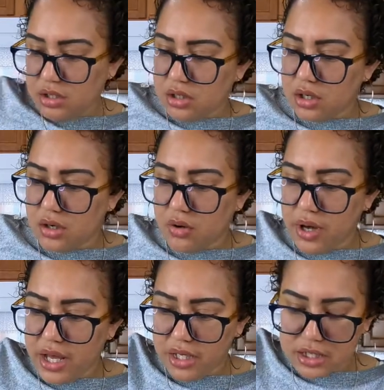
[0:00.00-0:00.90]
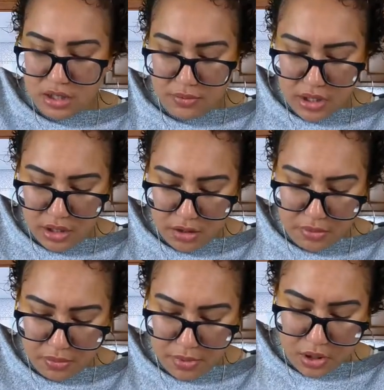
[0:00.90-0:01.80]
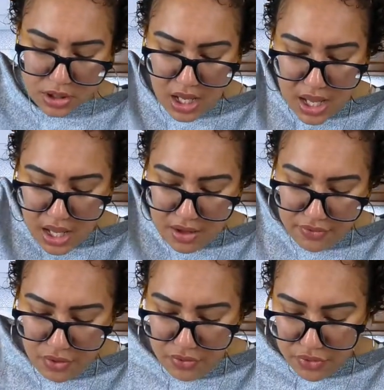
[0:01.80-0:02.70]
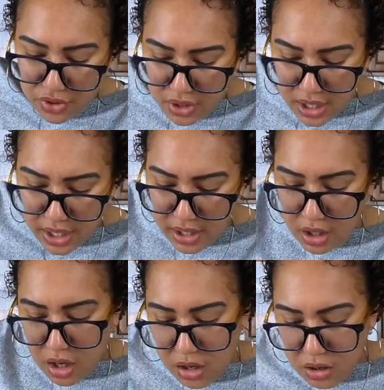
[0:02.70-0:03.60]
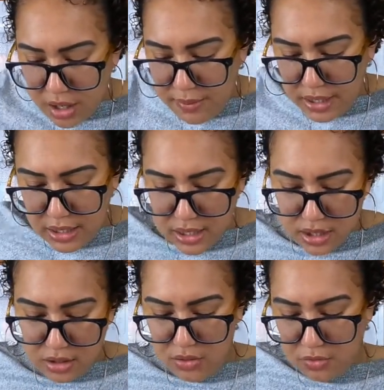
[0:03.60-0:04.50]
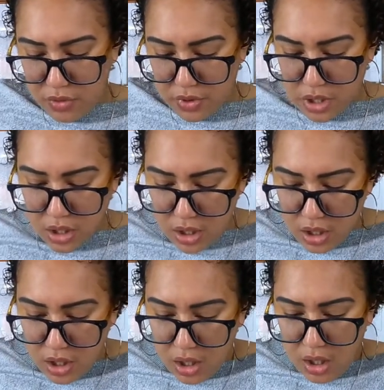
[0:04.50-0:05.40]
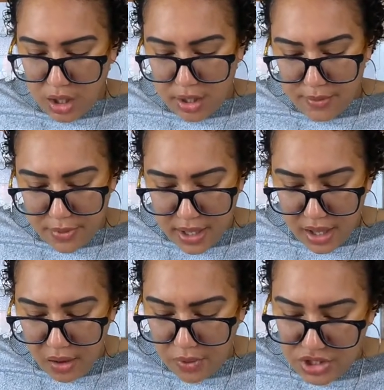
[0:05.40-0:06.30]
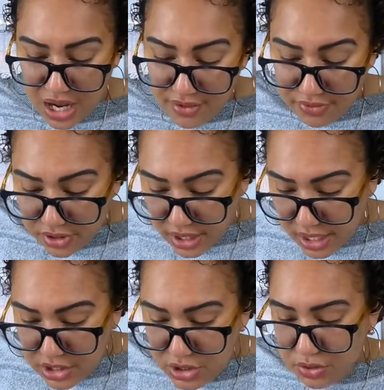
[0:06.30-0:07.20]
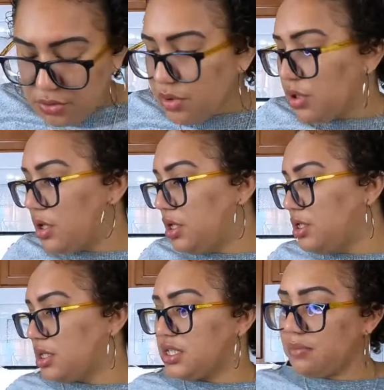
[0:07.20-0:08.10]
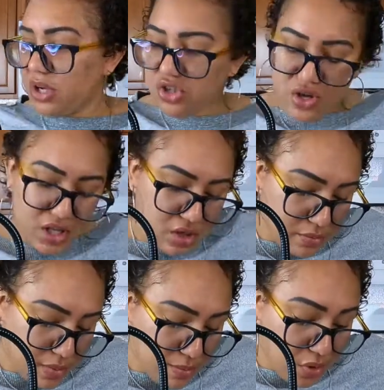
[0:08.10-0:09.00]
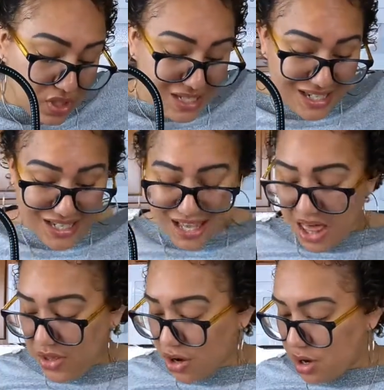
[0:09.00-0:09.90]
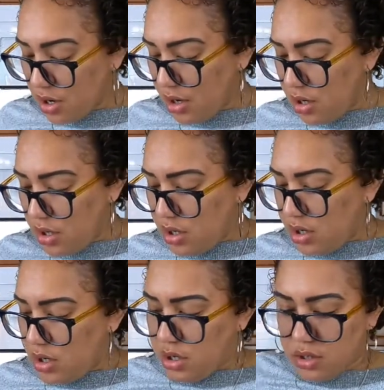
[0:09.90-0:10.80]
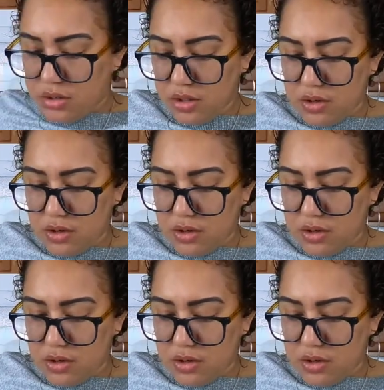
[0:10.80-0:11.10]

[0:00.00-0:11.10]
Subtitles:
you're gonna go ahead and start making your meatballs. If you feel like, oh, I might need a little more egg, which I feel like I do, just to make sure that your meatballs stay together, you can go